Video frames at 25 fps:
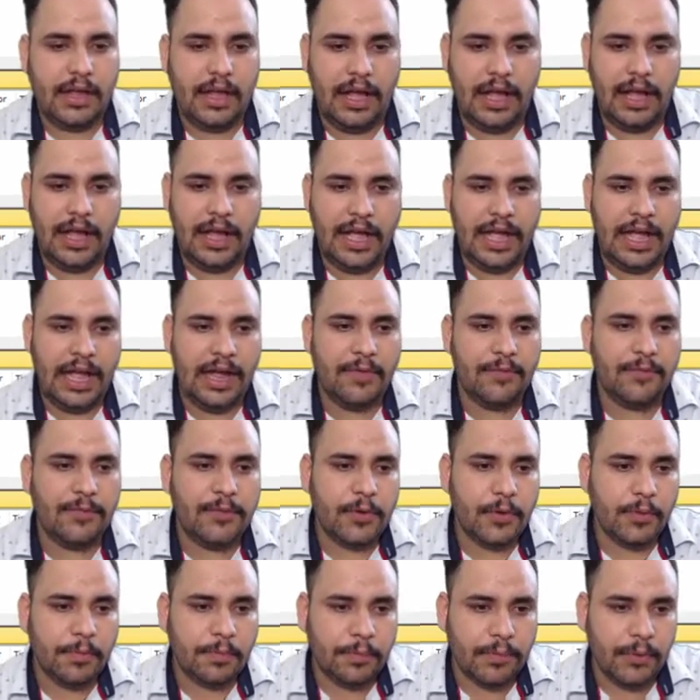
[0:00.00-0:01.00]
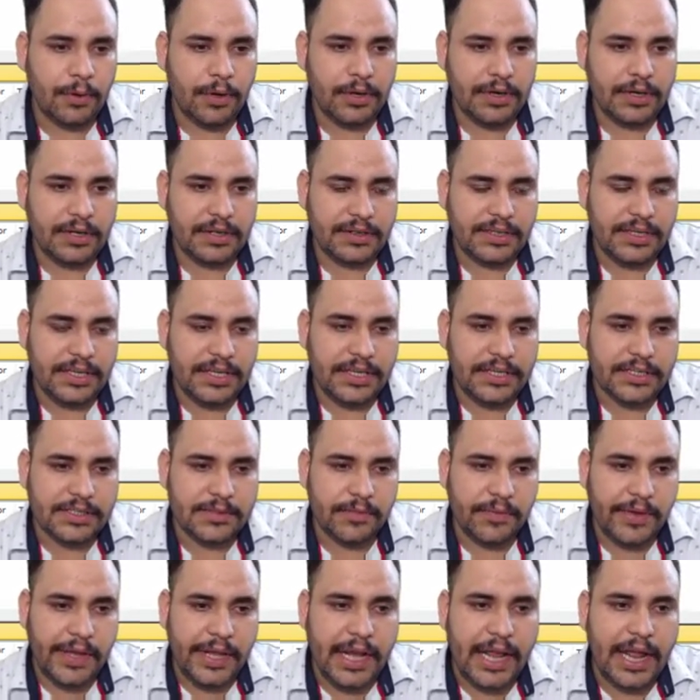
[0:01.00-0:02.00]
I have to put these
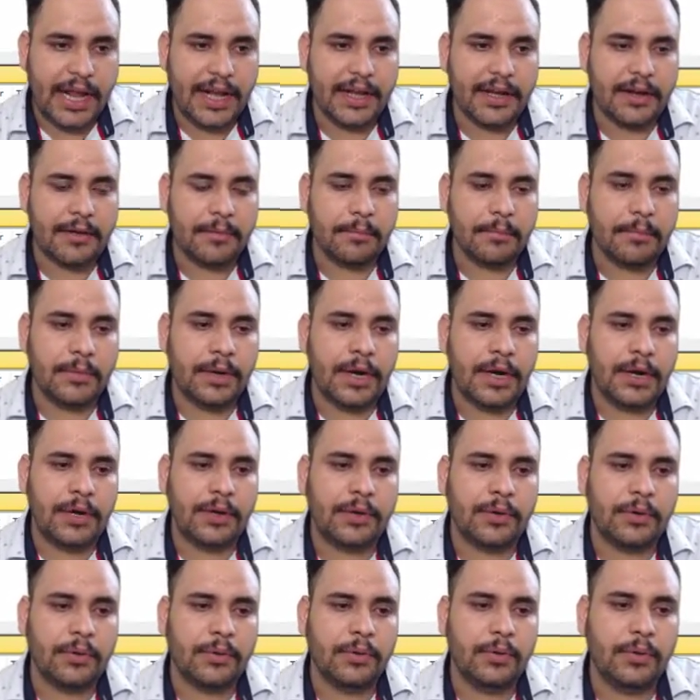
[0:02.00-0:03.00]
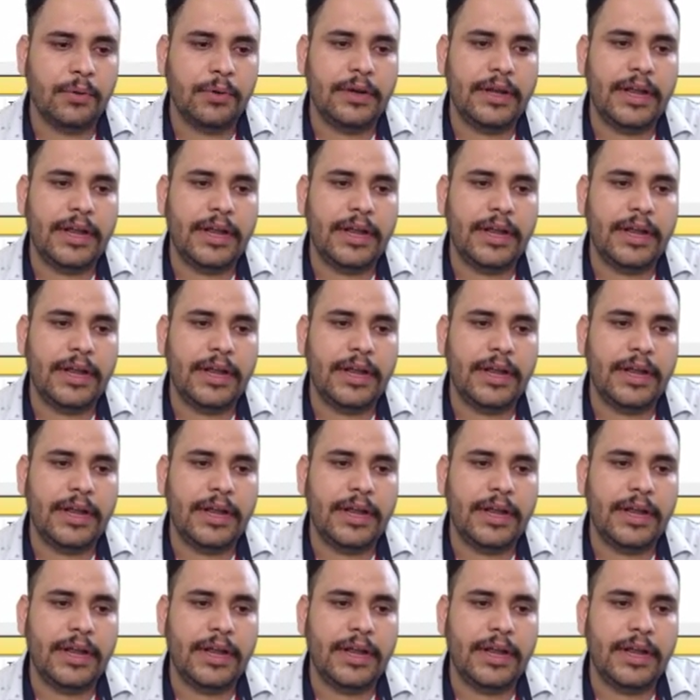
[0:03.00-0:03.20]
VLAN number 2